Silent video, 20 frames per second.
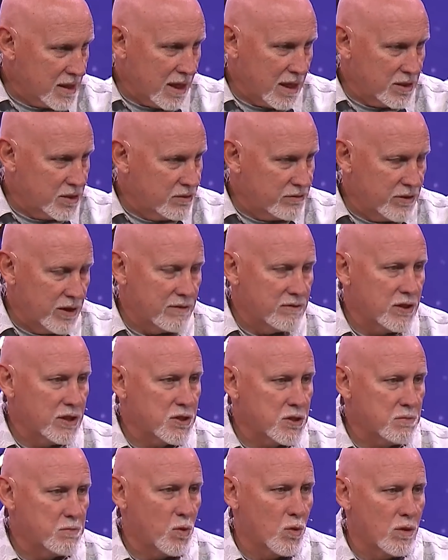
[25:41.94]
God, you've given
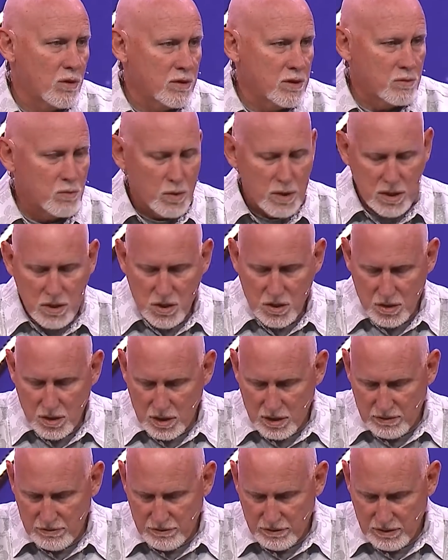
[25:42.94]
us more than we
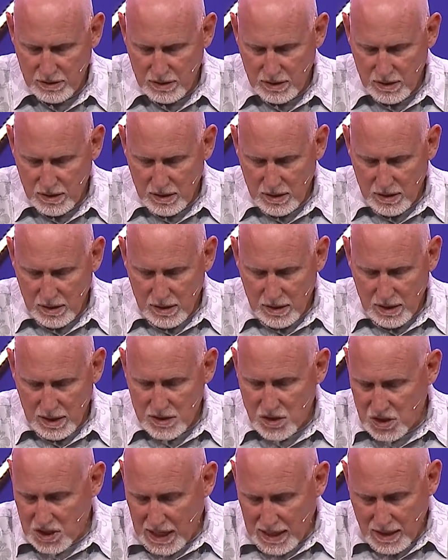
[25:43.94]
deserve.
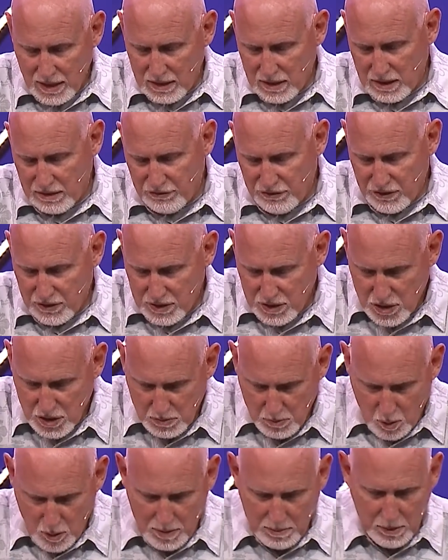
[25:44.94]
And secondly, fill in
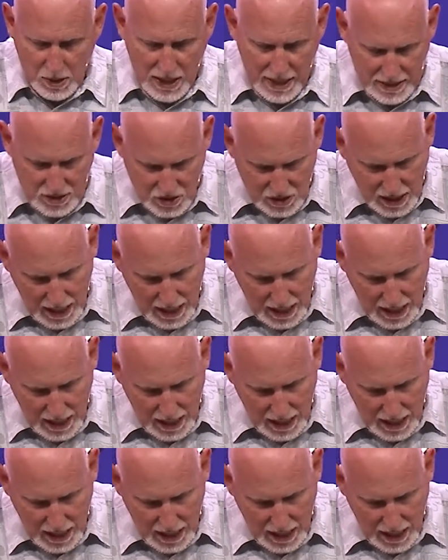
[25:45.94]
some more blanks.